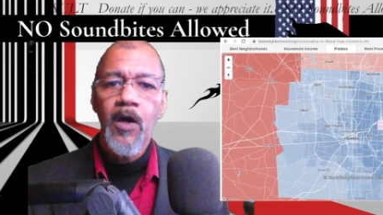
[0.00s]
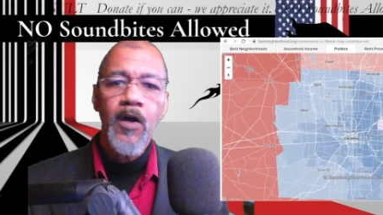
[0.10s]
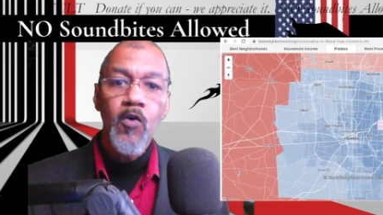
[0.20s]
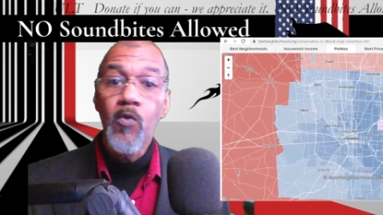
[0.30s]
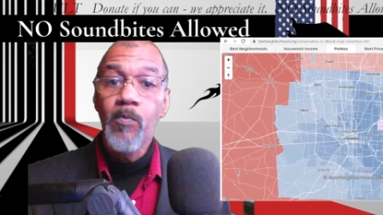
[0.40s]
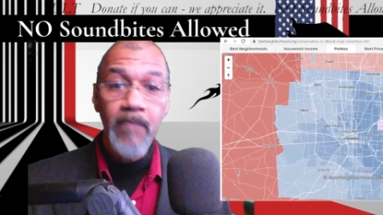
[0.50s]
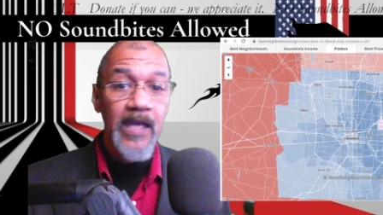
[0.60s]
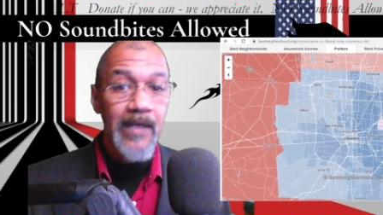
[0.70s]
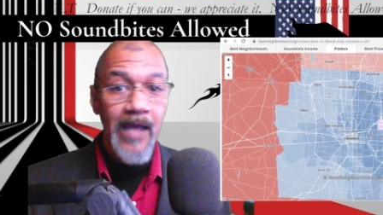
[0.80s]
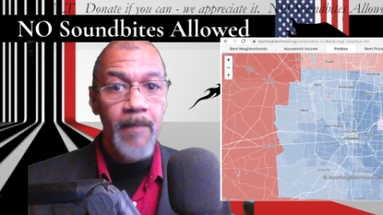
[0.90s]
who may
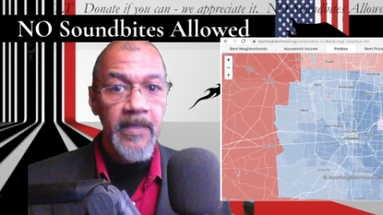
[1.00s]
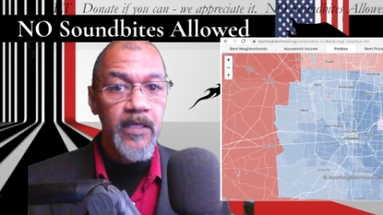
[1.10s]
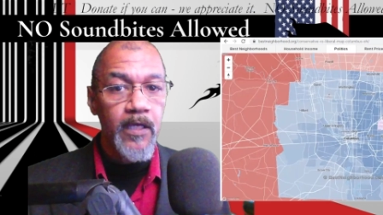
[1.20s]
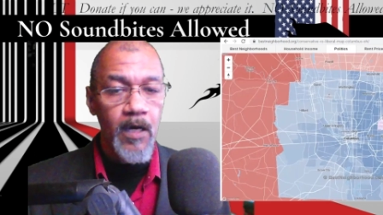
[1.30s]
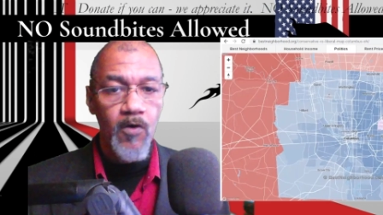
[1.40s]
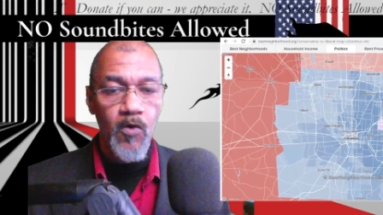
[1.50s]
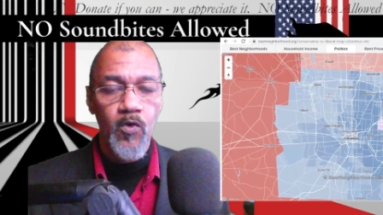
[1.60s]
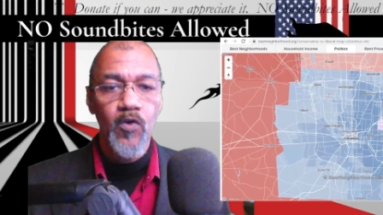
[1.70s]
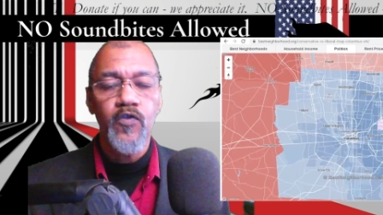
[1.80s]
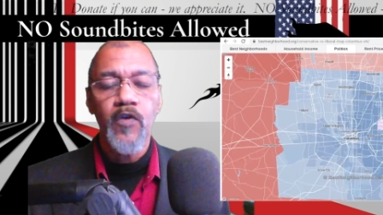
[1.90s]
not be gun
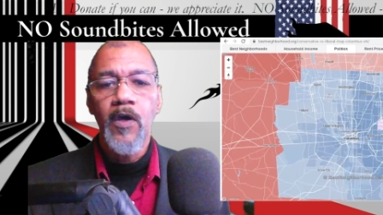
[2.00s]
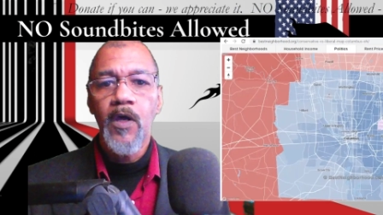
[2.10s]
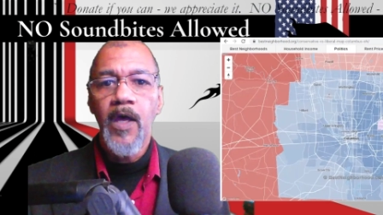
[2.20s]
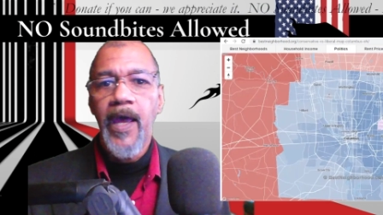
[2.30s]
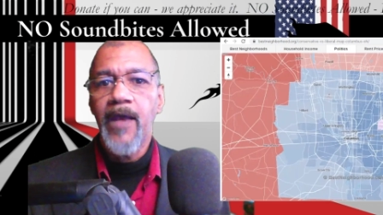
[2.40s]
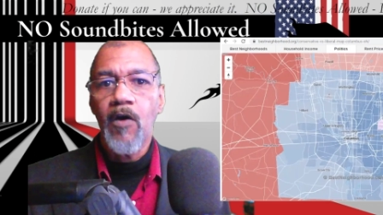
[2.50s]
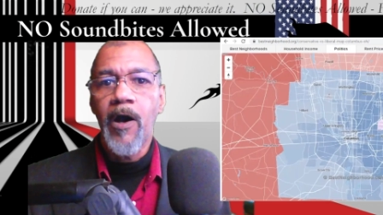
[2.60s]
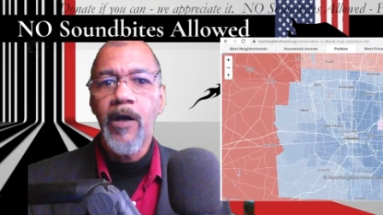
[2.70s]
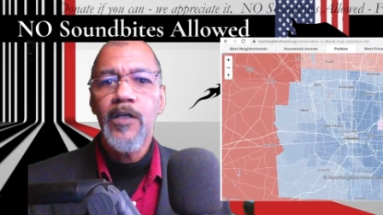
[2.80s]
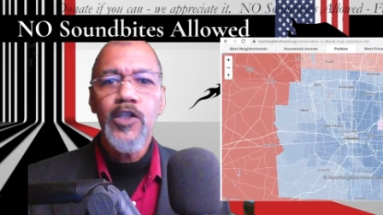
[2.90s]
owners and
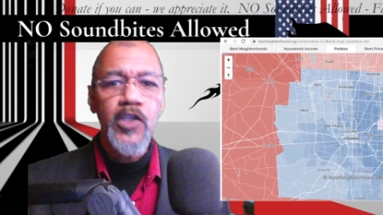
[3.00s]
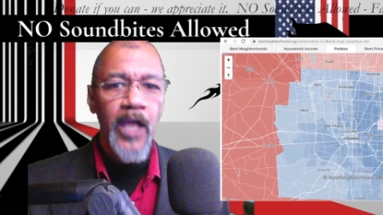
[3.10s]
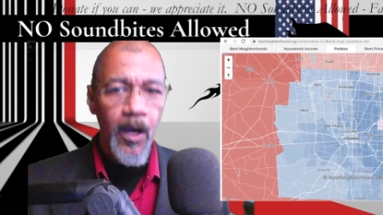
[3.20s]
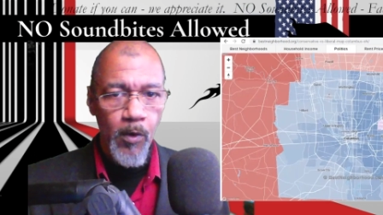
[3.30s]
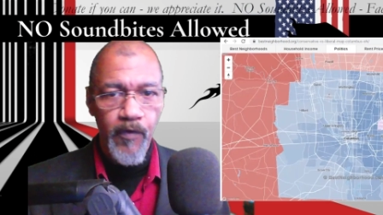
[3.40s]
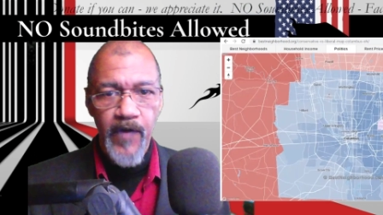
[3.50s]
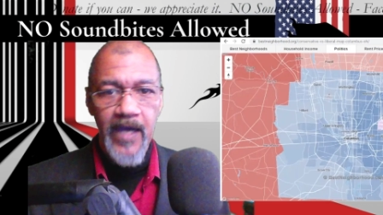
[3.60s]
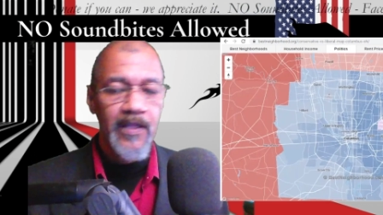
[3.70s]
are terrified.